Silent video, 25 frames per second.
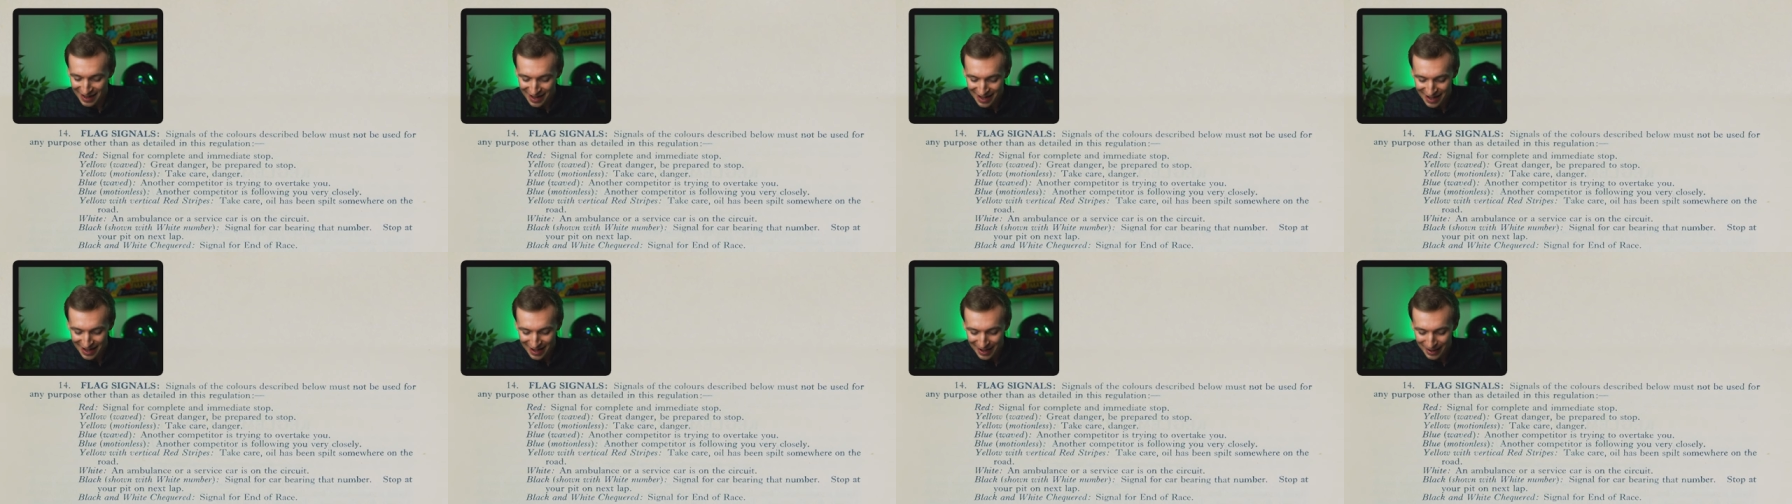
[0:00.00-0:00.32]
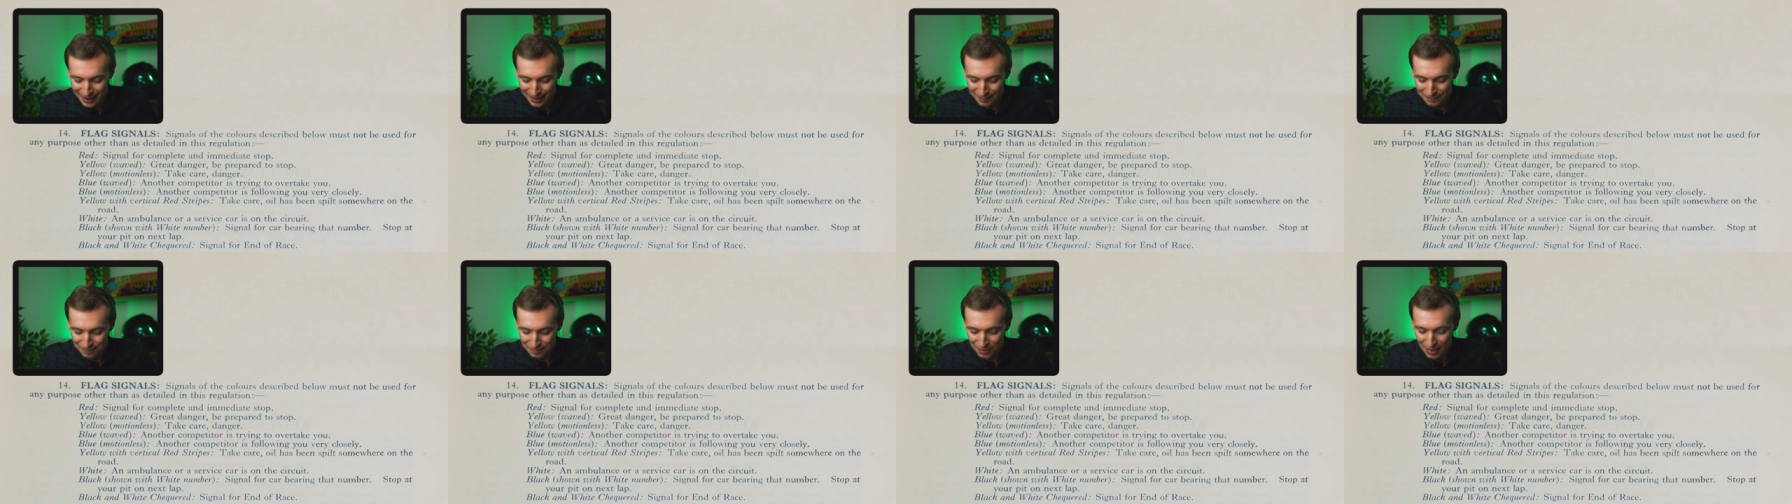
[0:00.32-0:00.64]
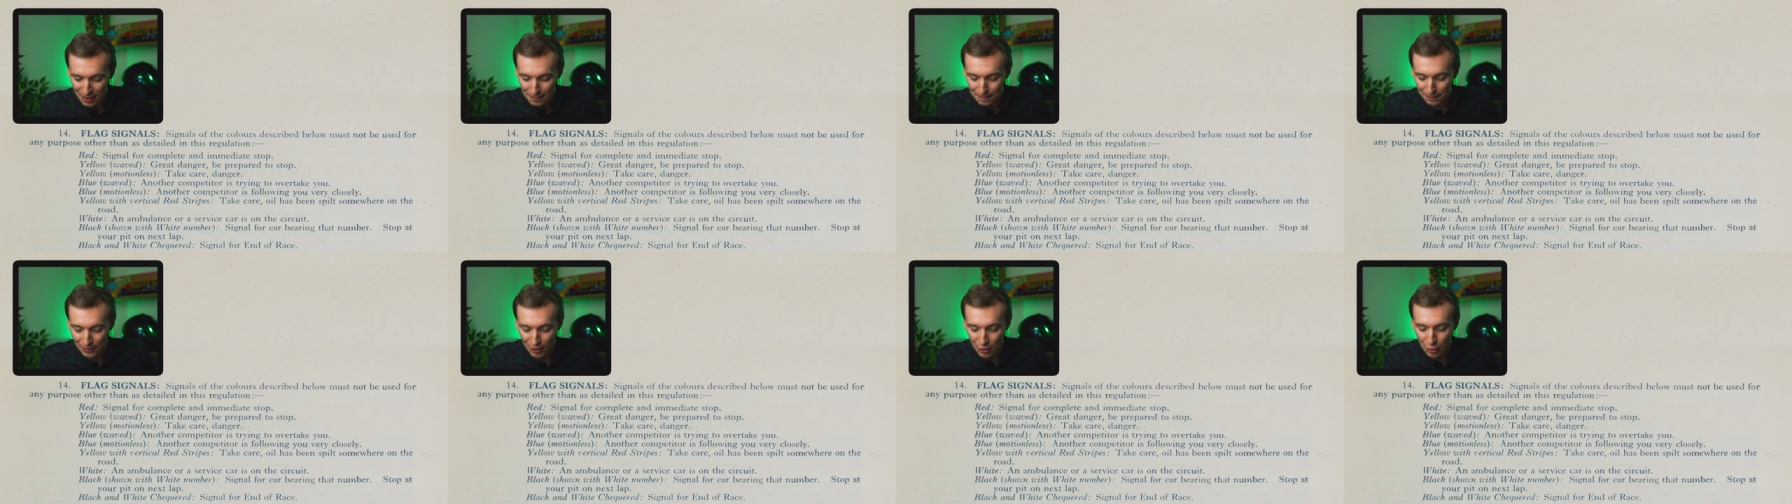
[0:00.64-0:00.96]
Um,
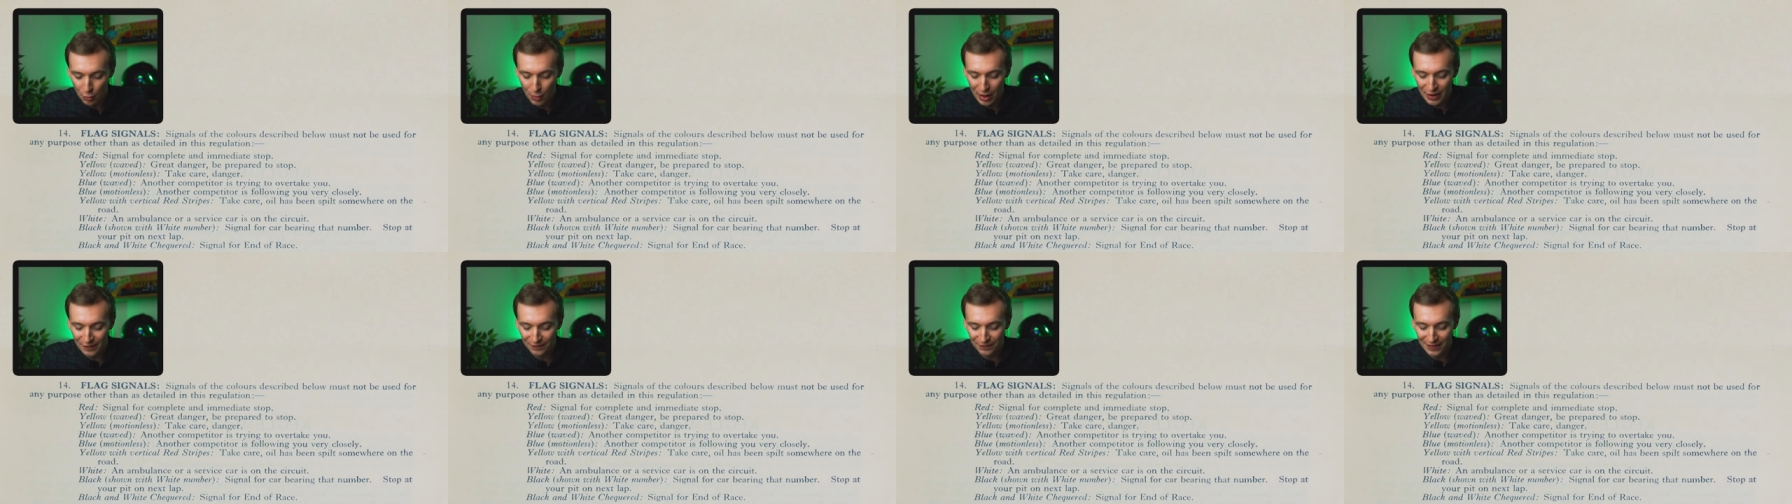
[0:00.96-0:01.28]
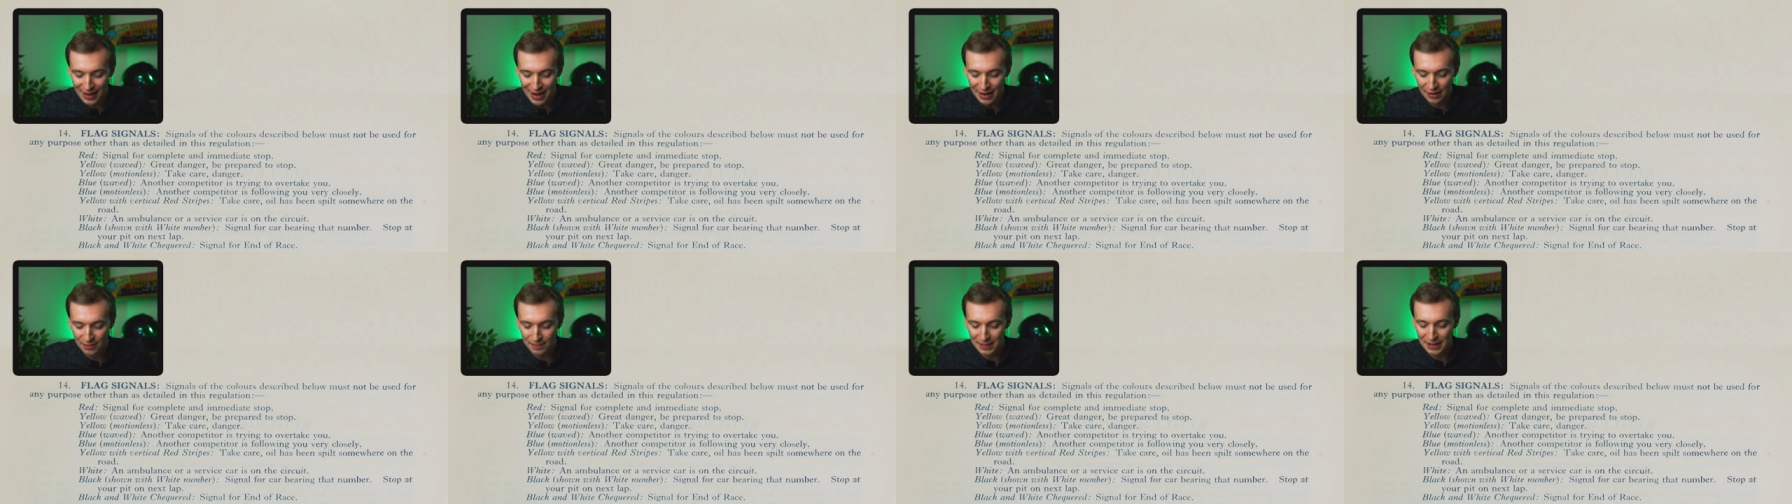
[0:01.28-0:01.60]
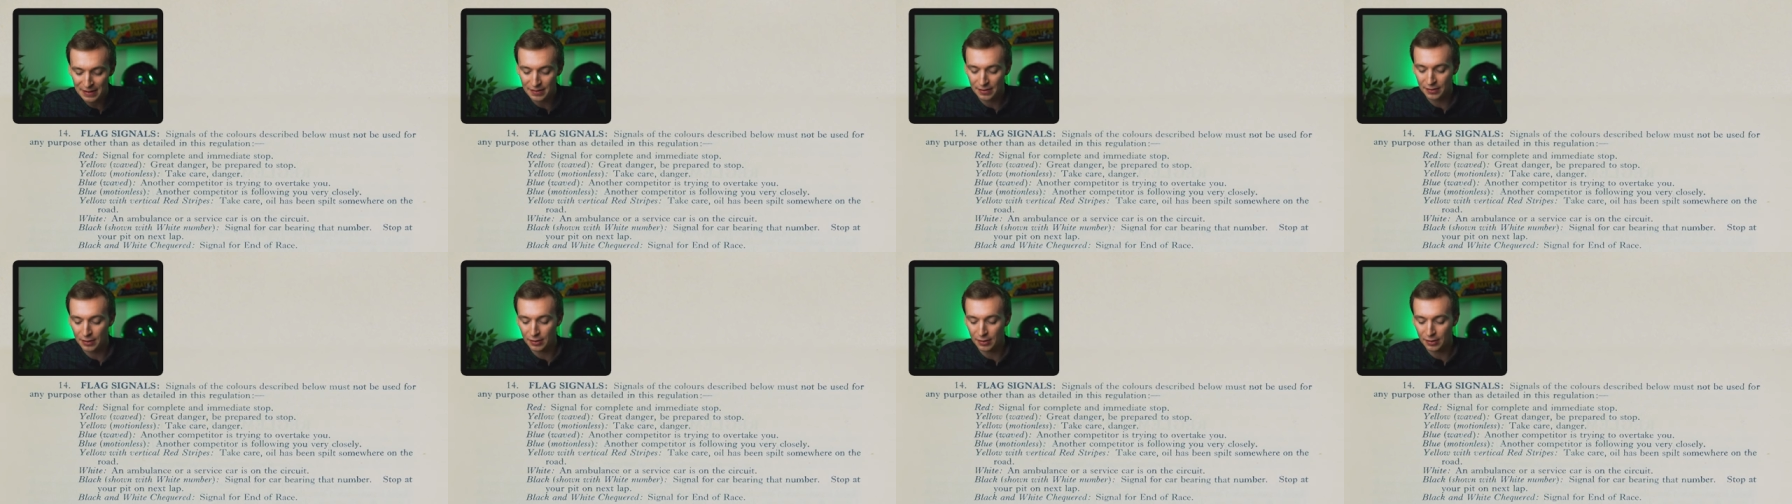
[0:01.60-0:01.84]
blue wave flags means